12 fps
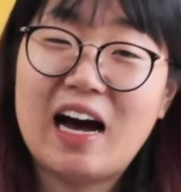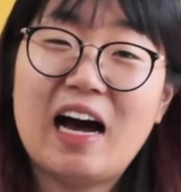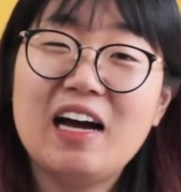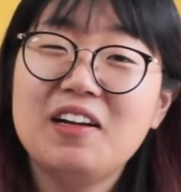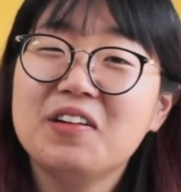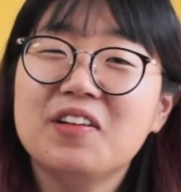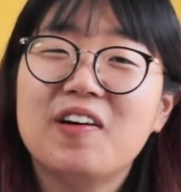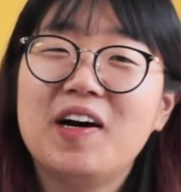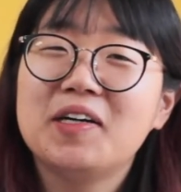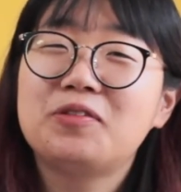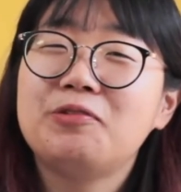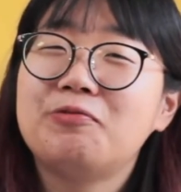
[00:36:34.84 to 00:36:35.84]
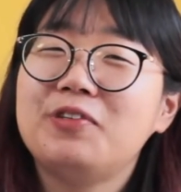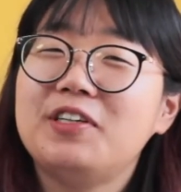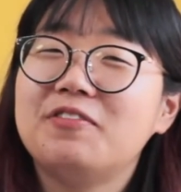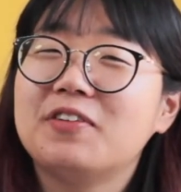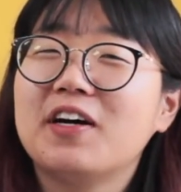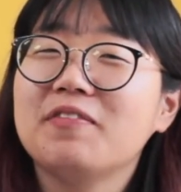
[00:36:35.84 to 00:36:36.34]
don't know how to
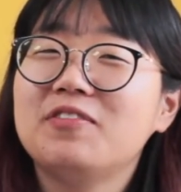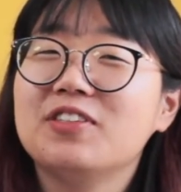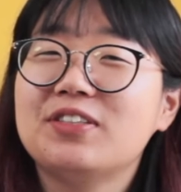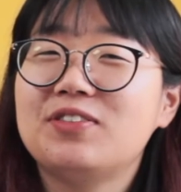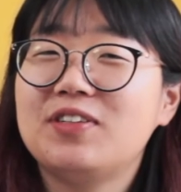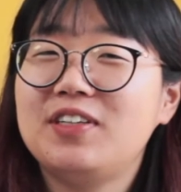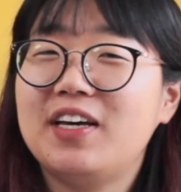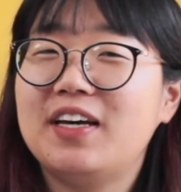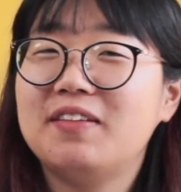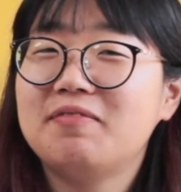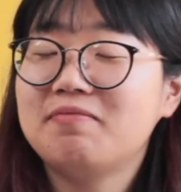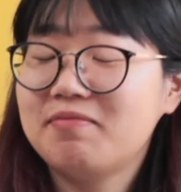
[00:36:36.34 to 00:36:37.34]
weave. I'm just doing it.